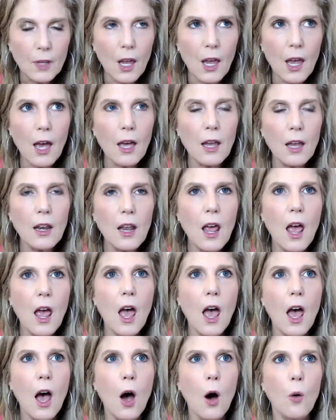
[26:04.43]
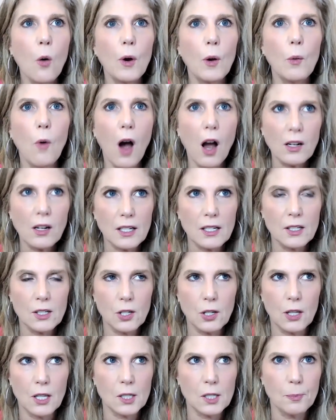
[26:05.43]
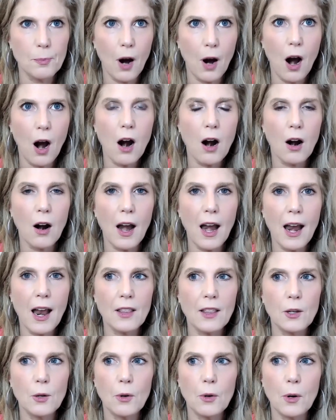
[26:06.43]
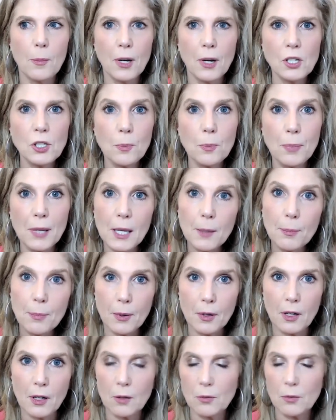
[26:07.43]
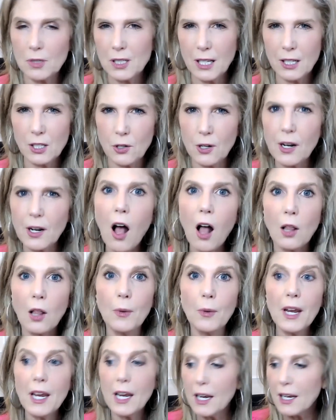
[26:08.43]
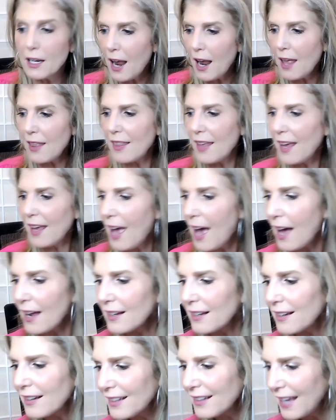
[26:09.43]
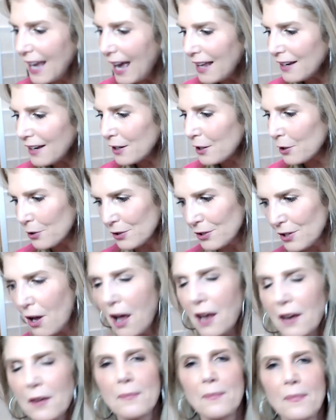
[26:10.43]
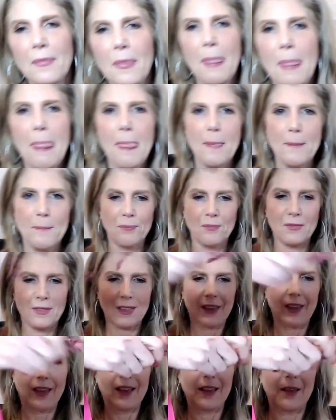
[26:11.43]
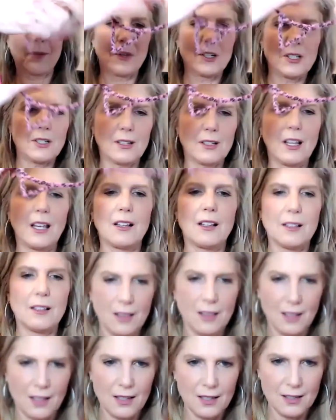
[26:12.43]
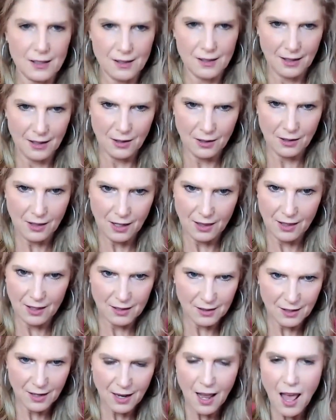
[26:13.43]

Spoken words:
And we walked into this bar and there were a bunch of people. It was like during Halloween, and they had cat ears on, much like these. They looked like these.